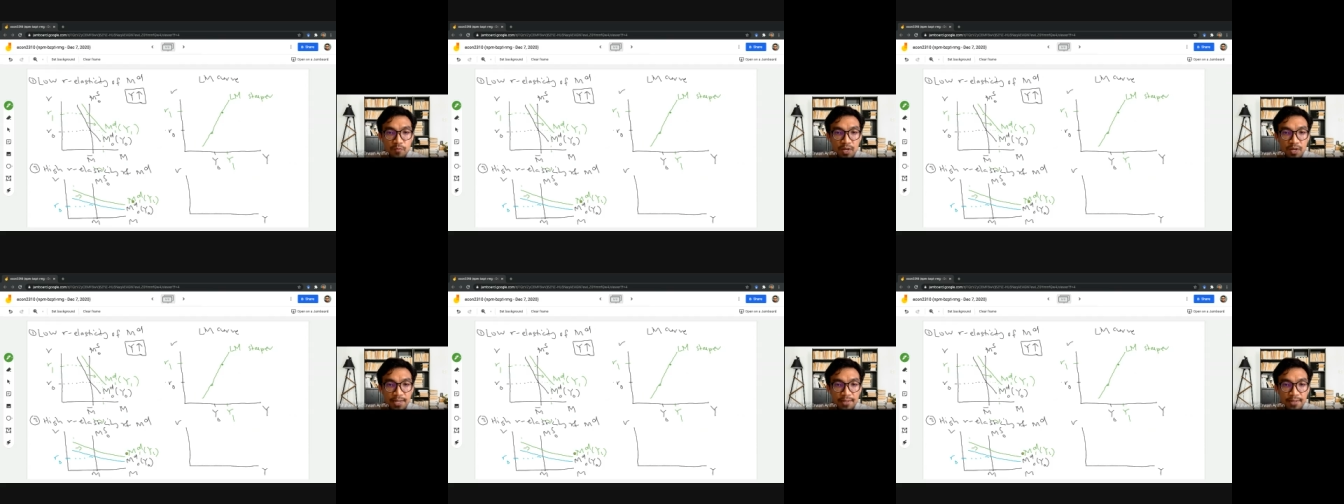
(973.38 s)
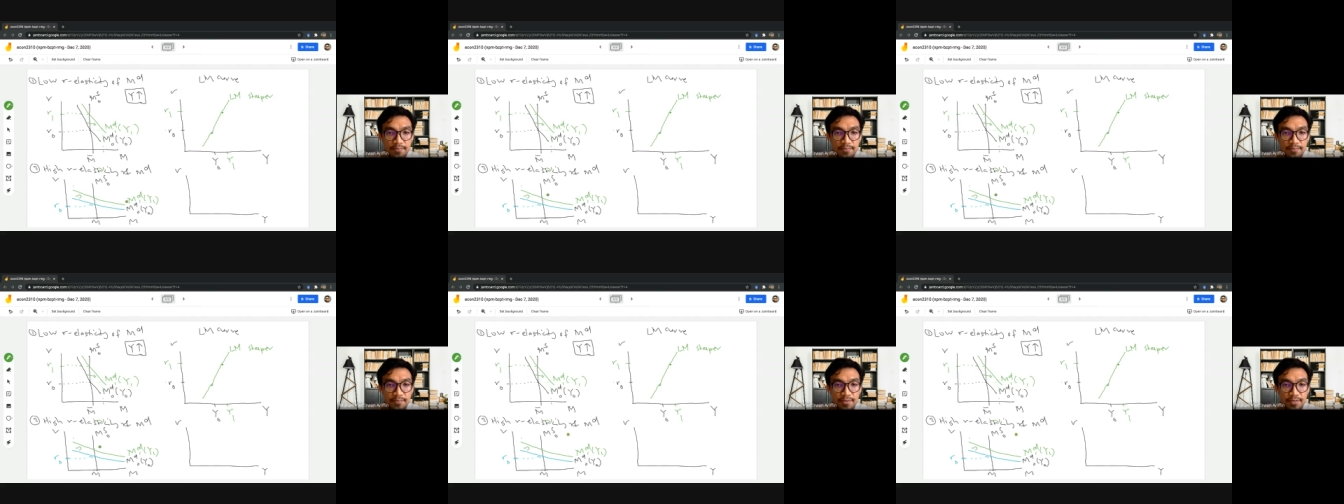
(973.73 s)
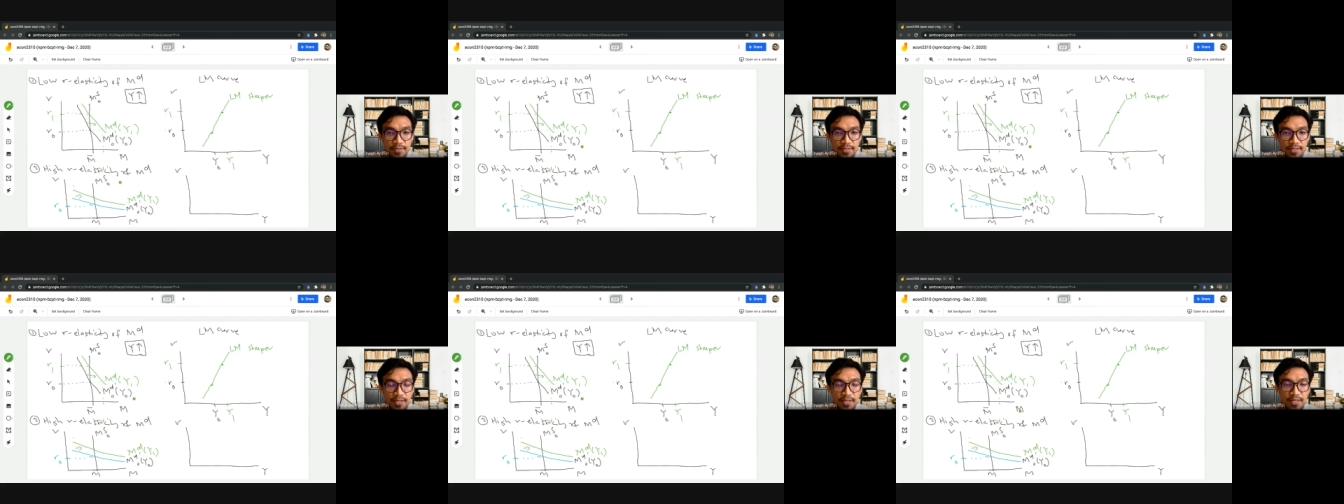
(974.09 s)
Okay,
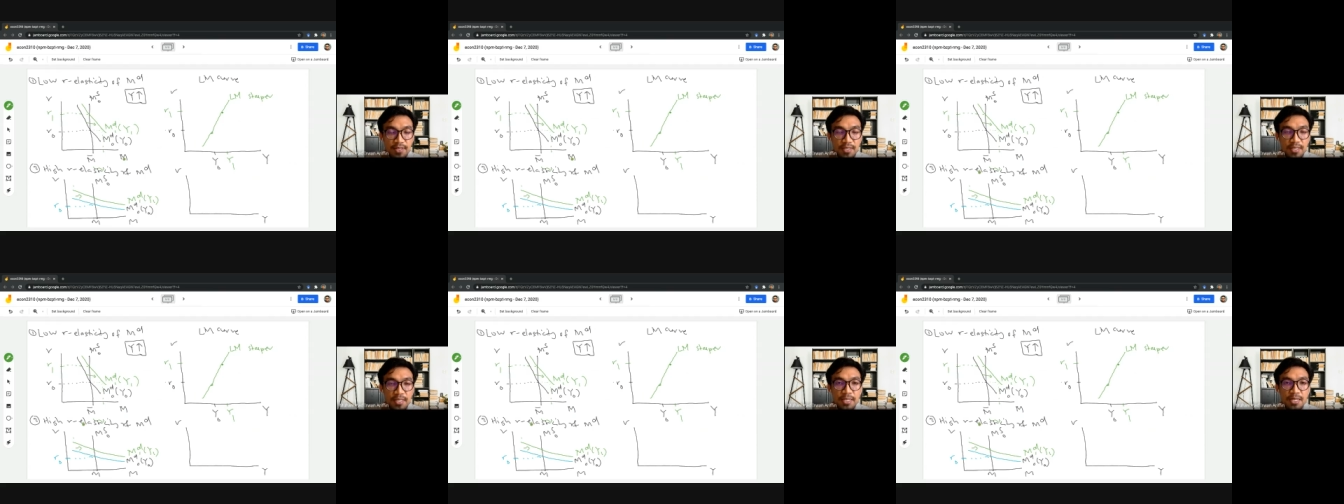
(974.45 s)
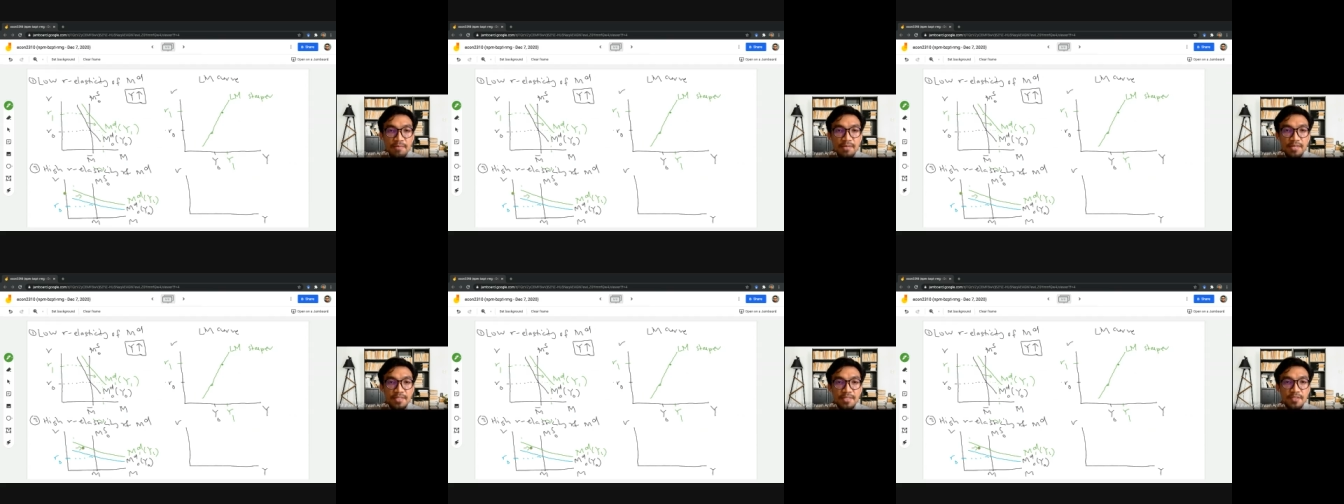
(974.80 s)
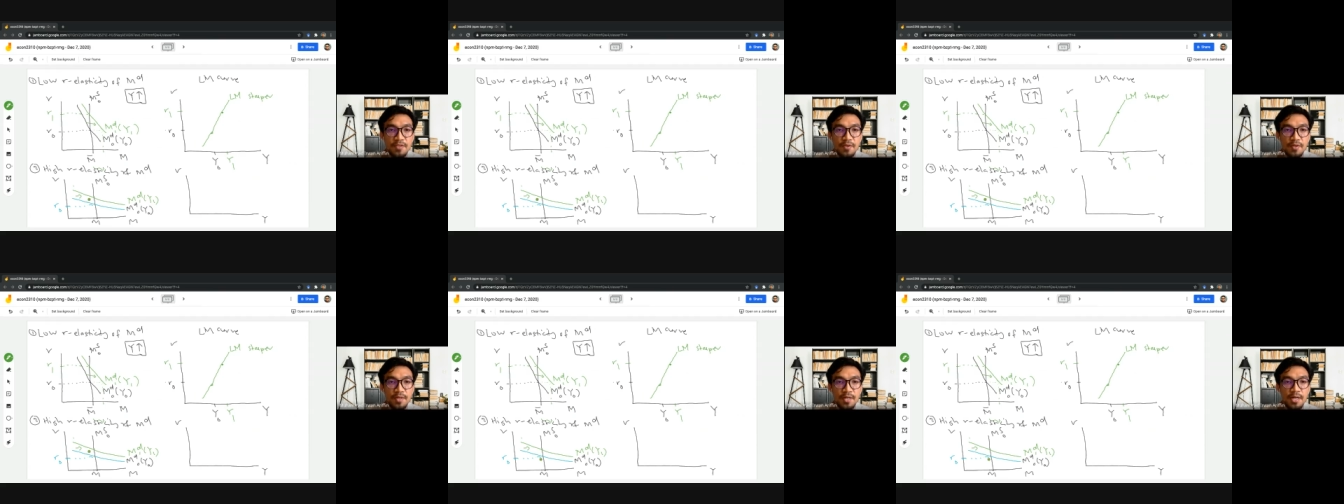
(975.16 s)
income has gone up
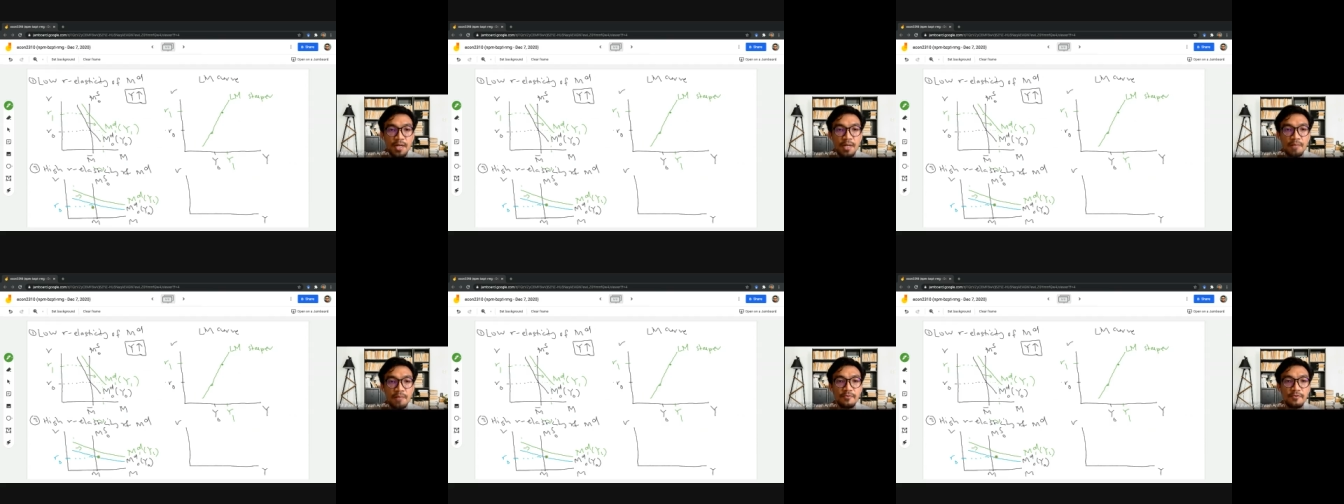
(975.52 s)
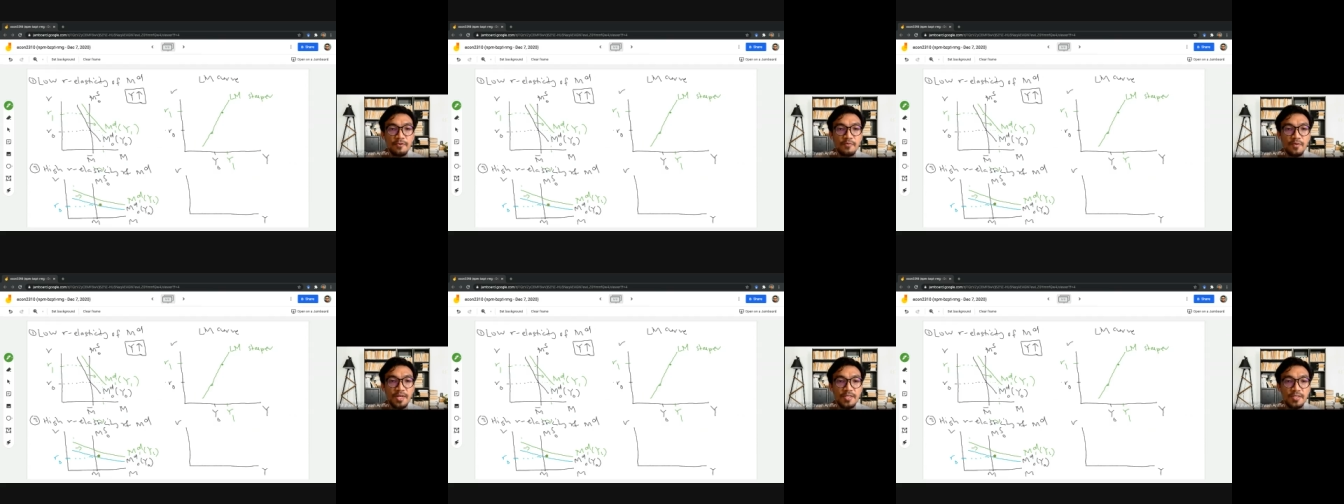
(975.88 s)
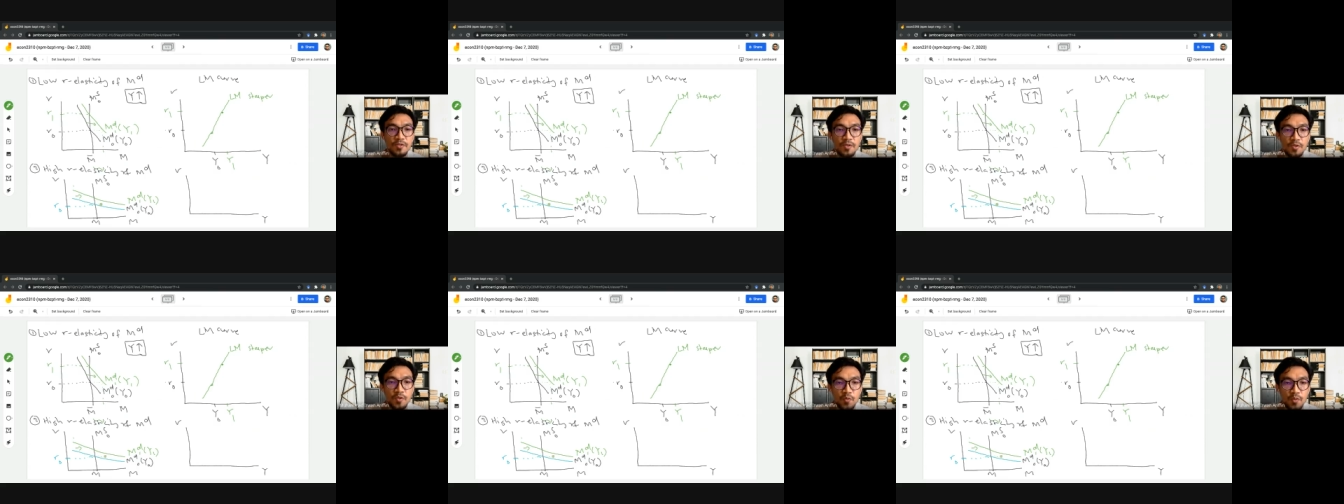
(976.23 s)
from Y0 to Y1.